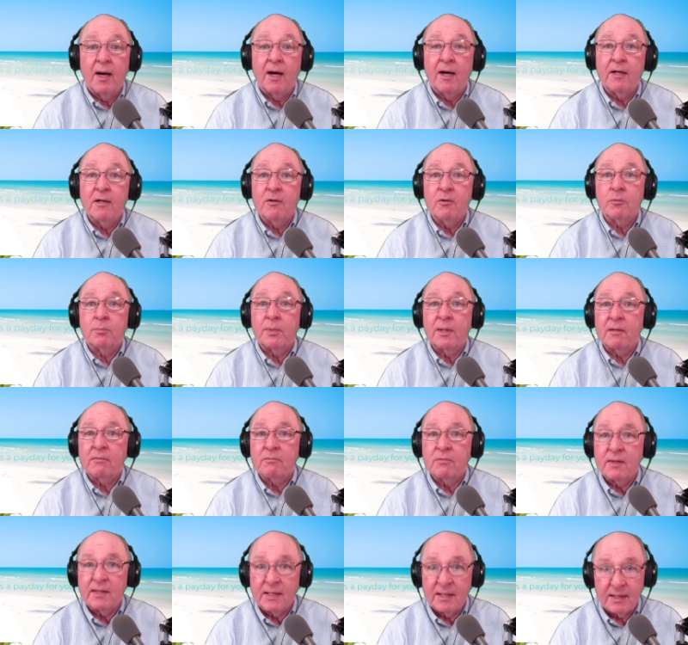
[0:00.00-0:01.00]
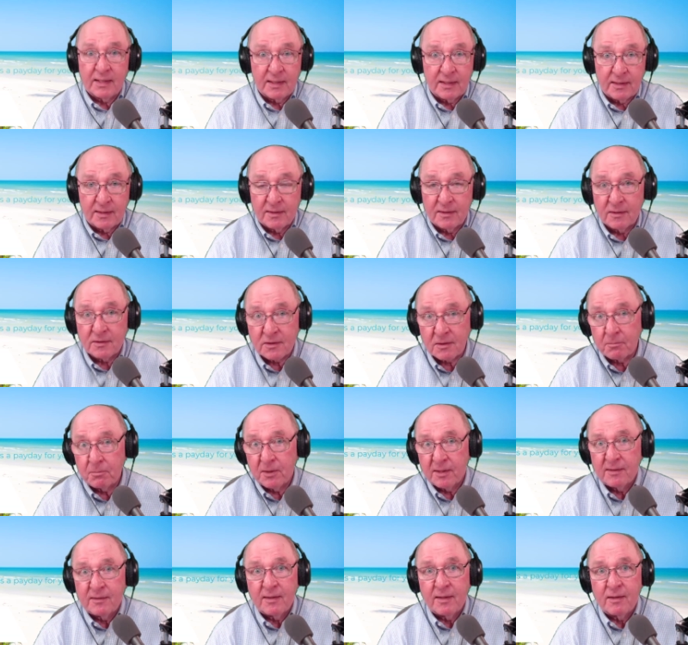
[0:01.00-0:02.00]
I hope every day is a
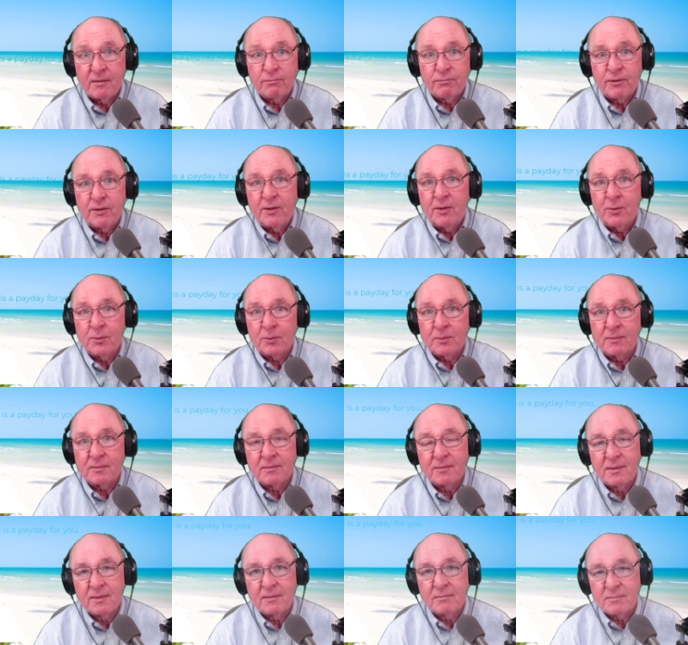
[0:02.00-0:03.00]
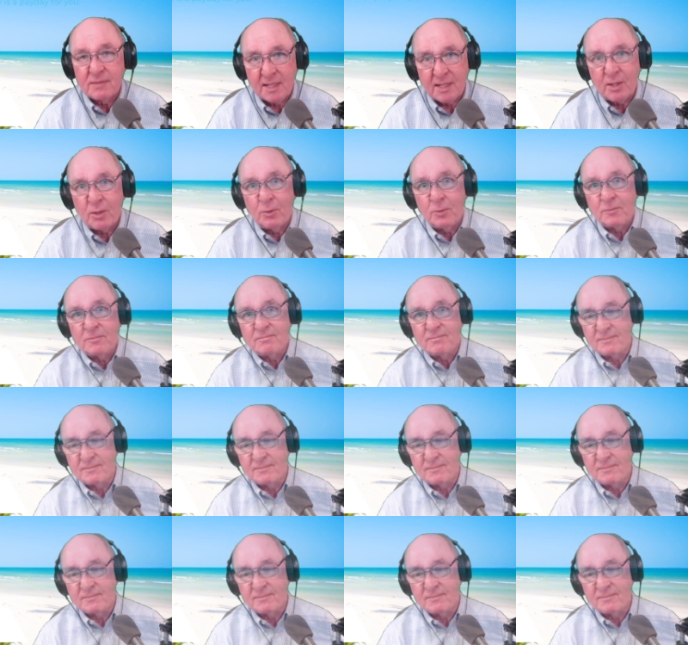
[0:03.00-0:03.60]
payday for you. Thank you.